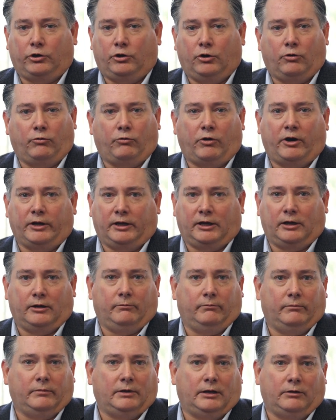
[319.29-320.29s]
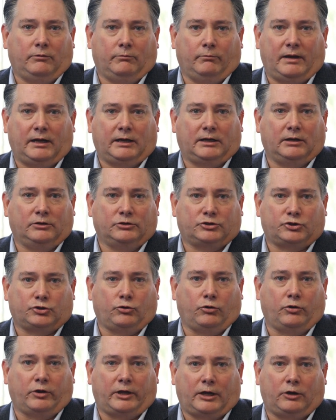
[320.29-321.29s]
you're running and making
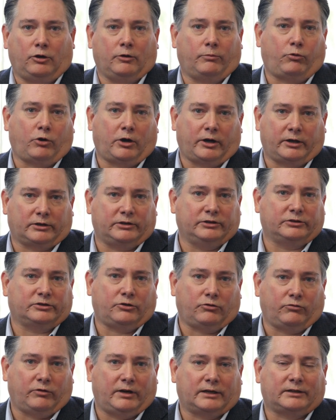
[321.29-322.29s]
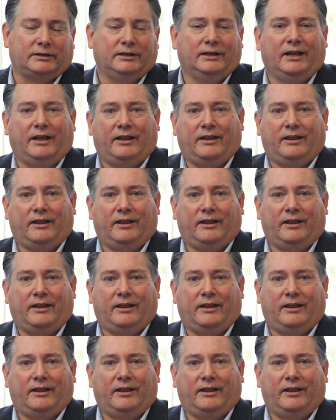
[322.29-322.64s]
sure that your product is correct.